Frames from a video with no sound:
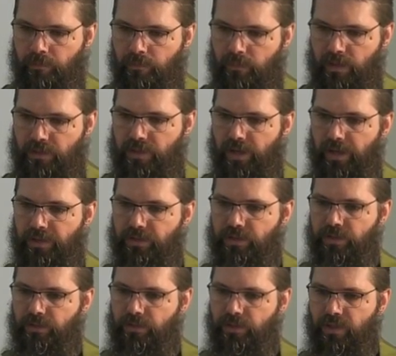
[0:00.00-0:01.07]
These
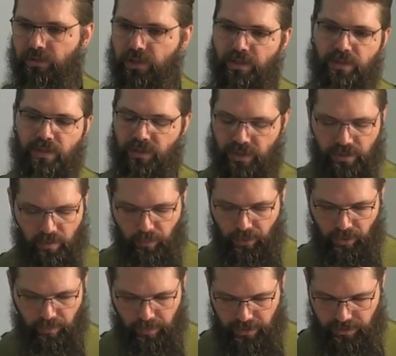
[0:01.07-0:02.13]
eyes see Jesus in the
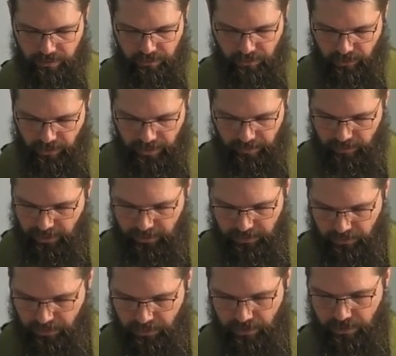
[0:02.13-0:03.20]
pulpit, proclaiming his
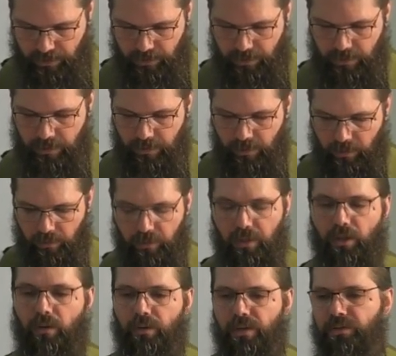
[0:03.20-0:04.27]
word, who
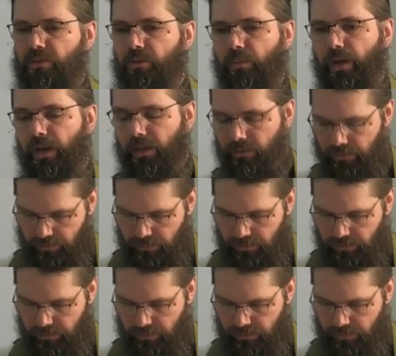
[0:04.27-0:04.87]
alone is the way, the